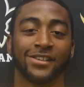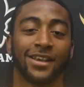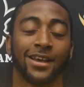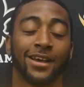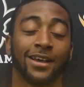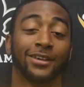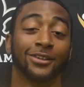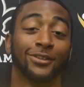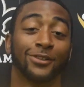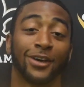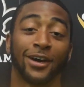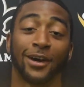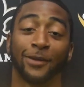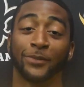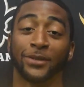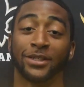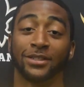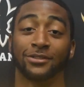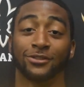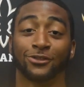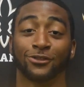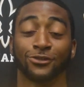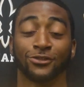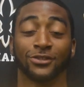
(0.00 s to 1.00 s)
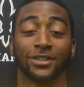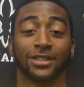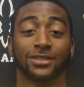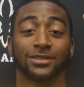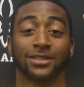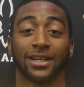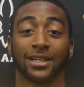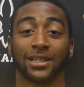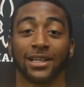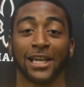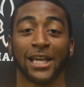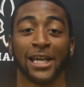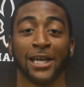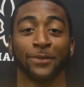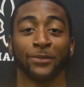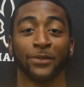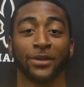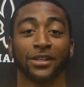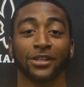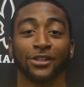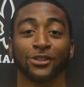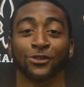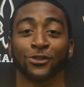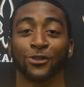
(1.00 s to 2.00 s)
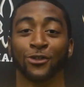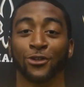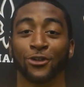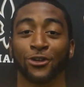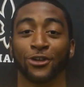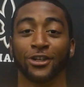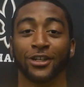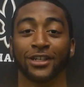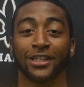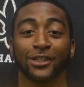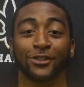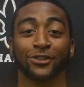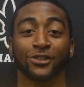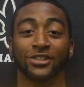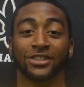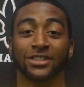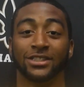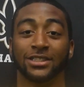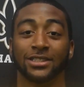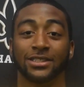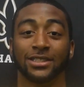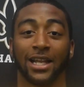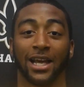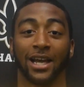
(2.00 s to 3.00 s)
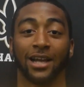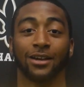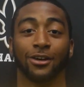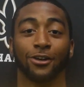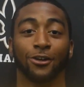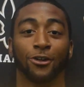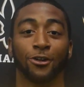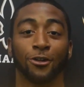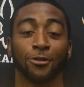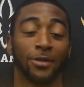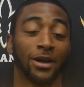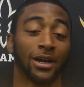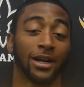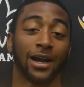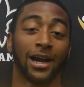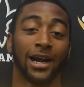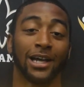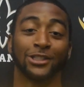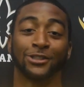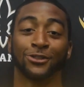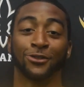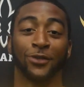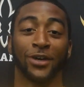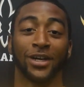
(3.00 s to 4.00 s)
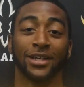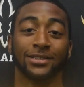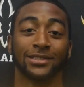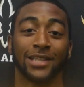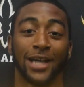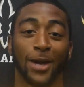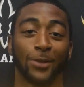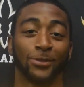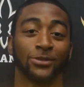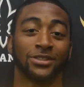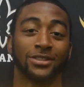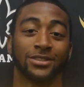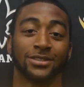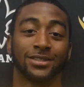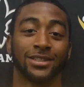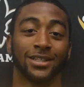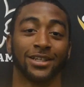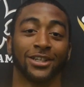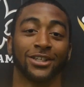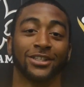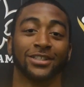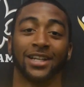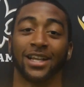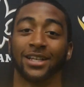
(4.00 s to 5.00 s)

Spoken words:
Yeah, I mean, as soon as I came in the door, it was just like, oh my gosh, Dwayne Thomas is here.